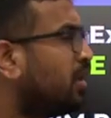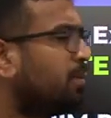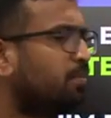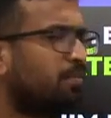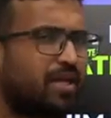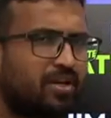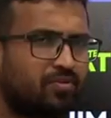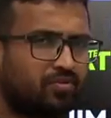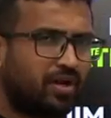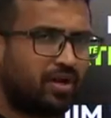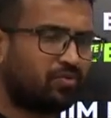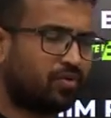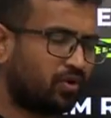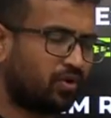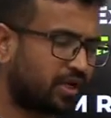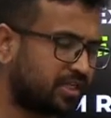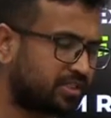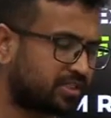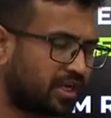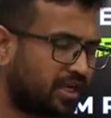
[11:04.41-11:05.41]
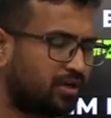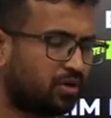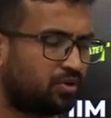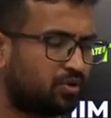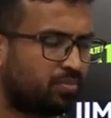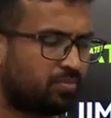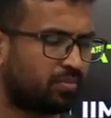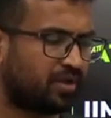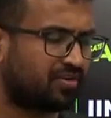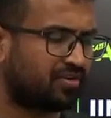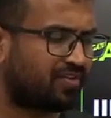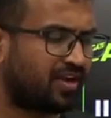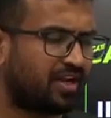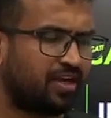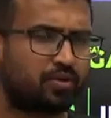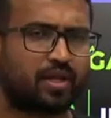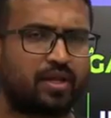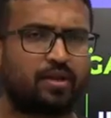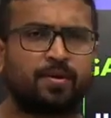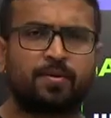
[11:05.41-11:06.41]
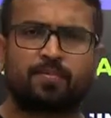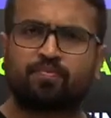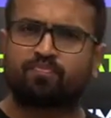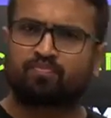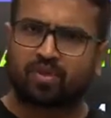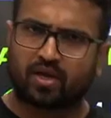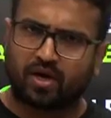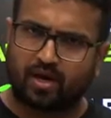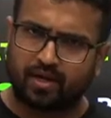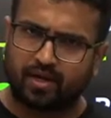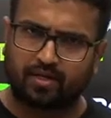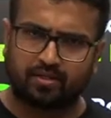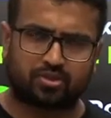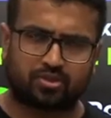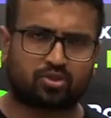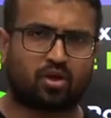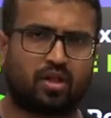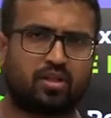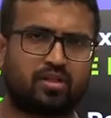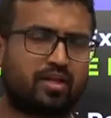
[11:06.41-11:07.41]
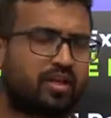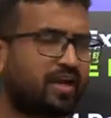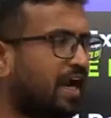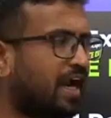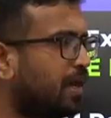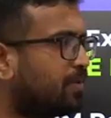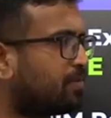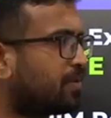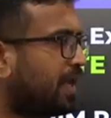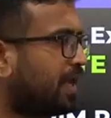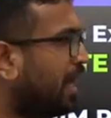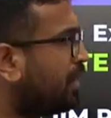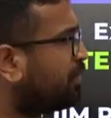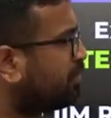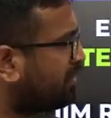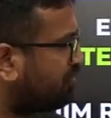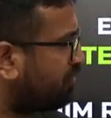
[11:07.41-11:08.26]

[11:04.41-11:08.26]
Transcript: Meanwhile, what you guys can do, you can install the Unacademy app.